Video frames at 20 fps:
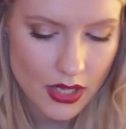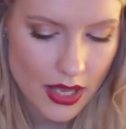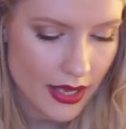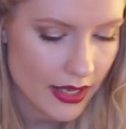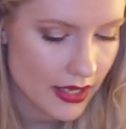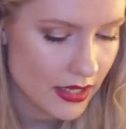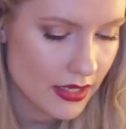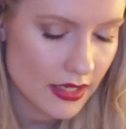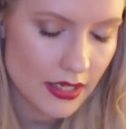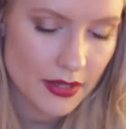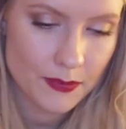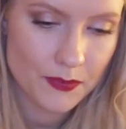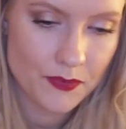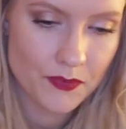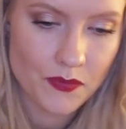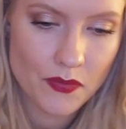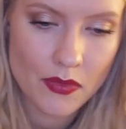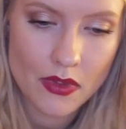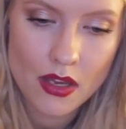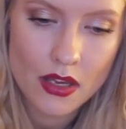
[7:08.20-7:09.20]
like
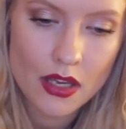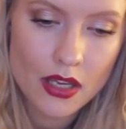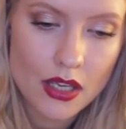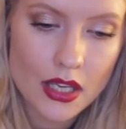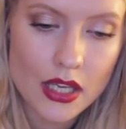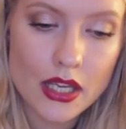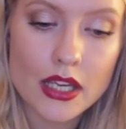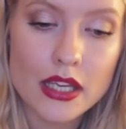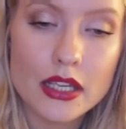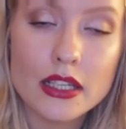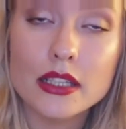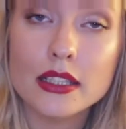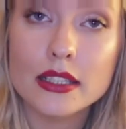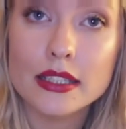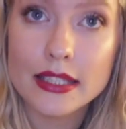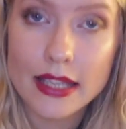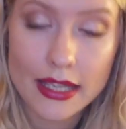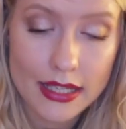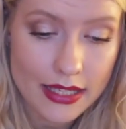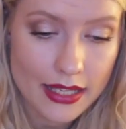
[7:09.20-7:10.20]

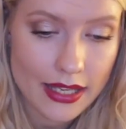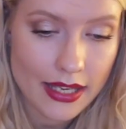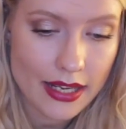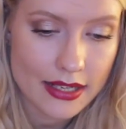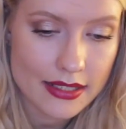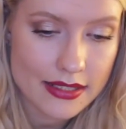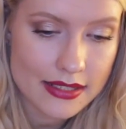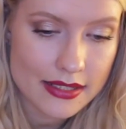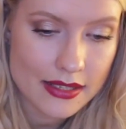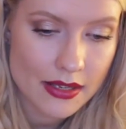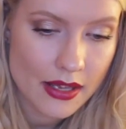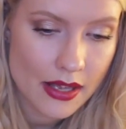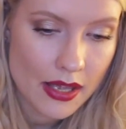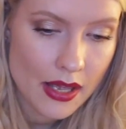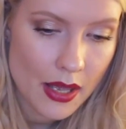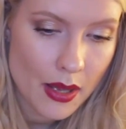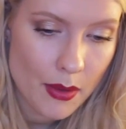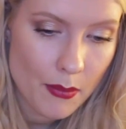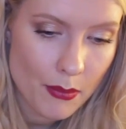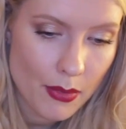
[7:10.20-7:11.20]
candy canes.
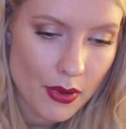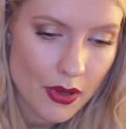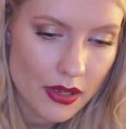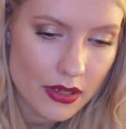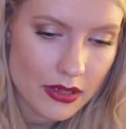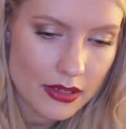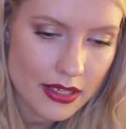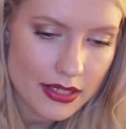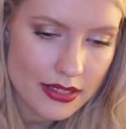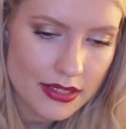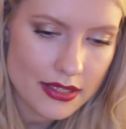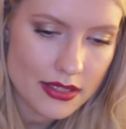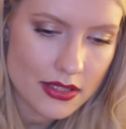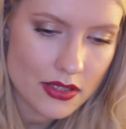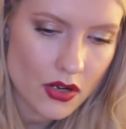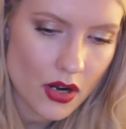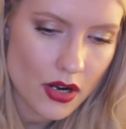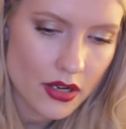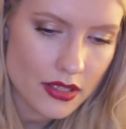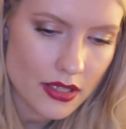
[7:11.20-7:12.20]
But let's
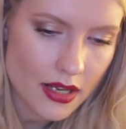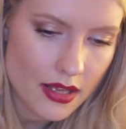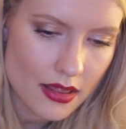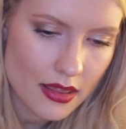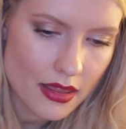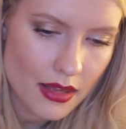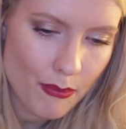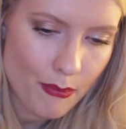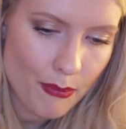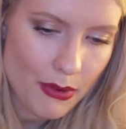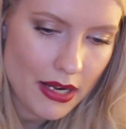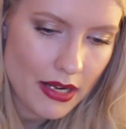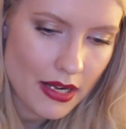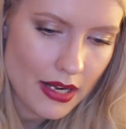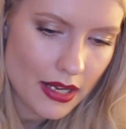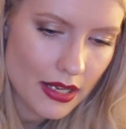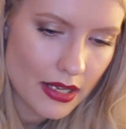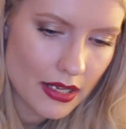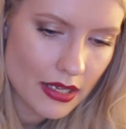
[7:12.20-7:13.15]
start dipping.